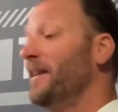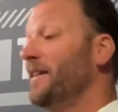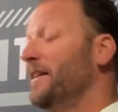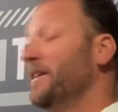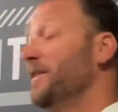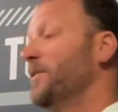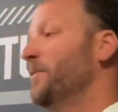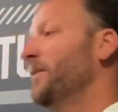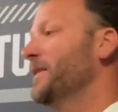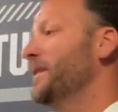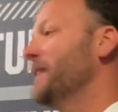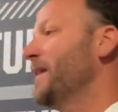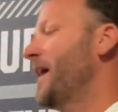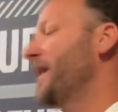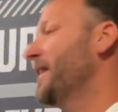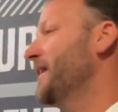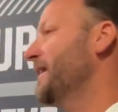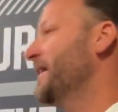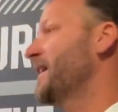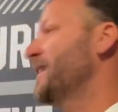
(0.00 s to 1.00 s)
I think it went. I
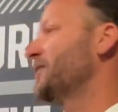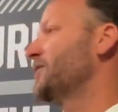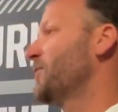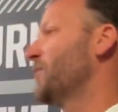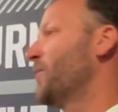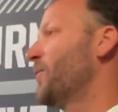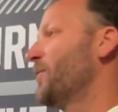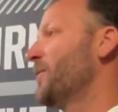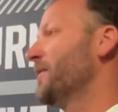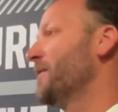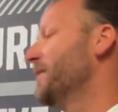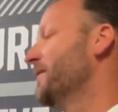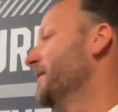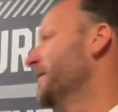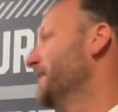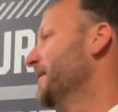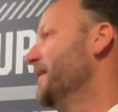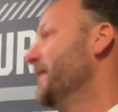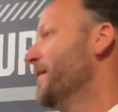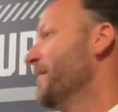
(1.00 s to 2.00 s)
think they scored
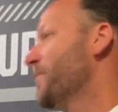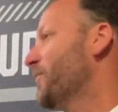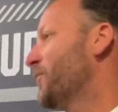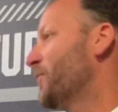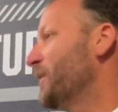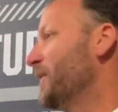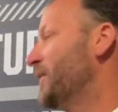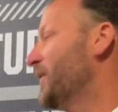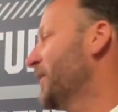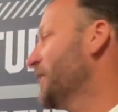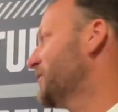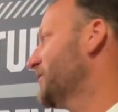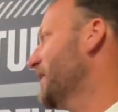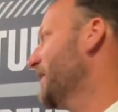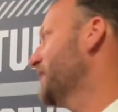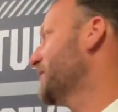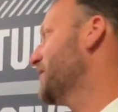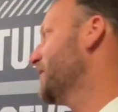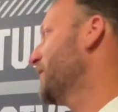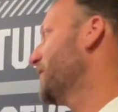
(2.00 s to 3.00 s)
3
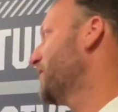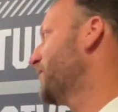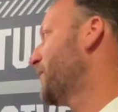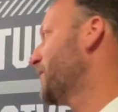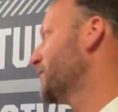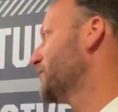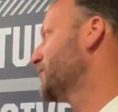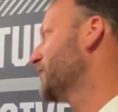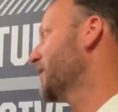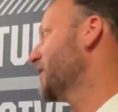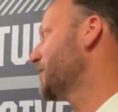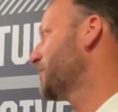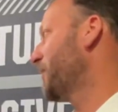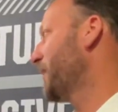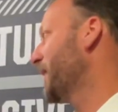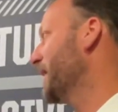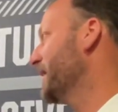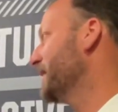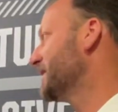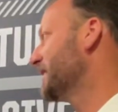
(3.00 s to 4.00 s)
touchdowns in their first 6
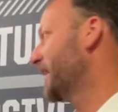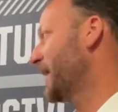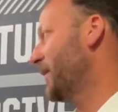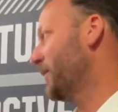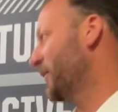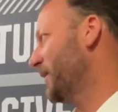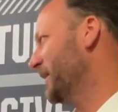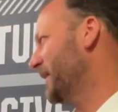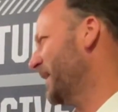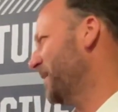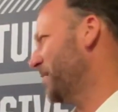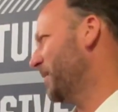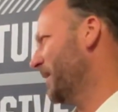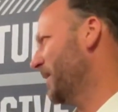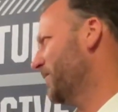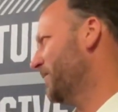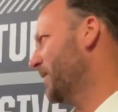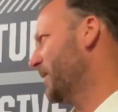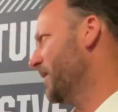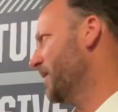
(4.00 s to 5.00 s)
plays. I don't think they played
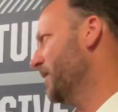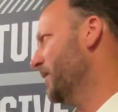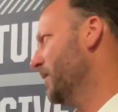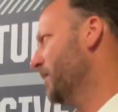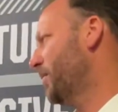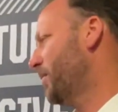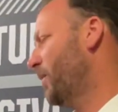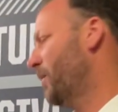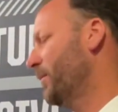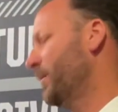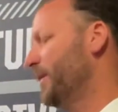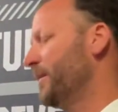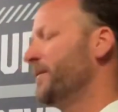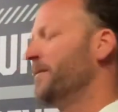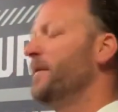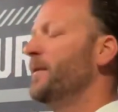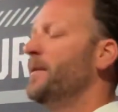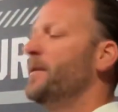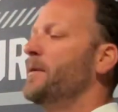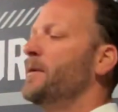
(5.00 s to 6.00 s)
a very good opponent.
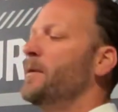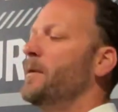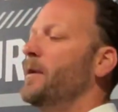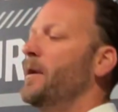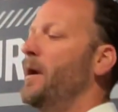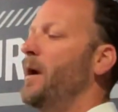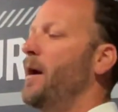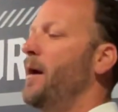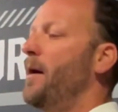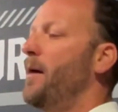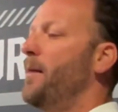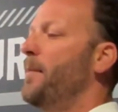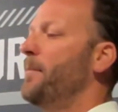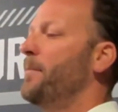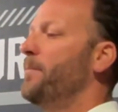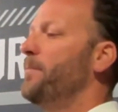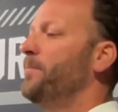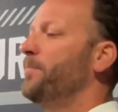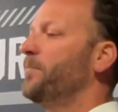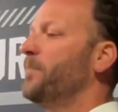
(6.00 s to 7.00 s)

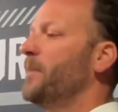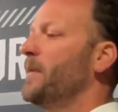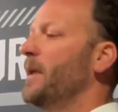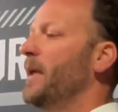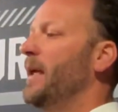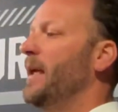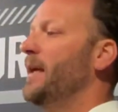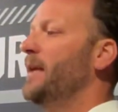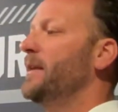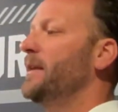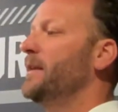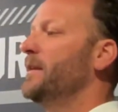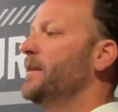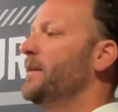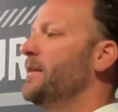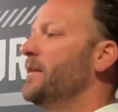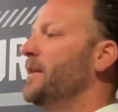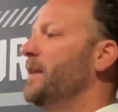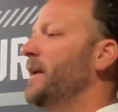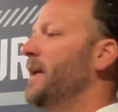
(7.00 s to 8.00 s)
And
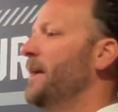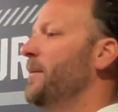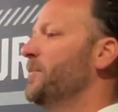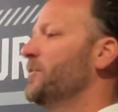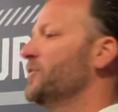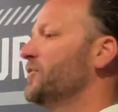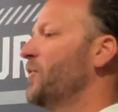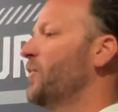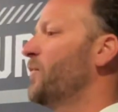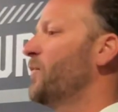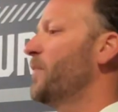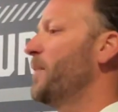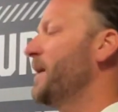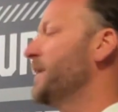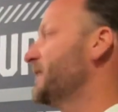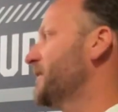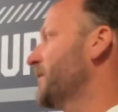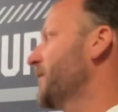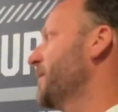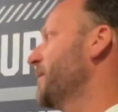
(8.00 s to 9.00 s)
the game was over
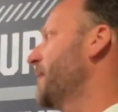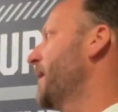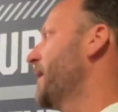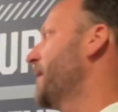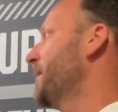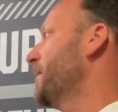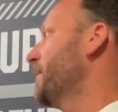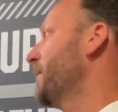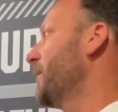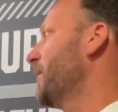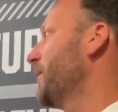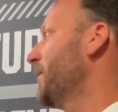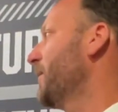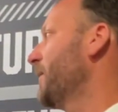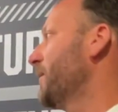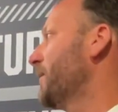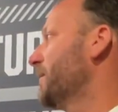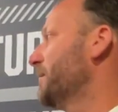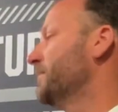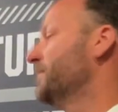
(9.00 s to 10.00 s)
basically by the middle of
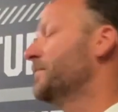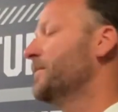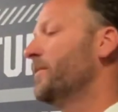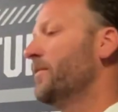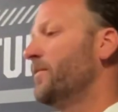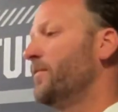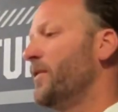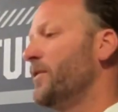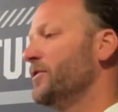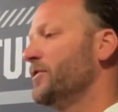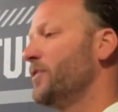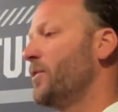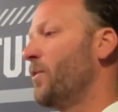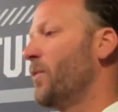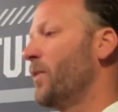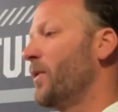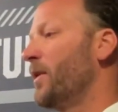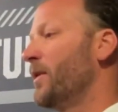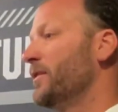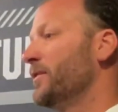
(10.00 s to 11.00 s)
the first
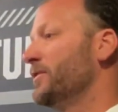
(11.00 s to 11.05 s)
quarter.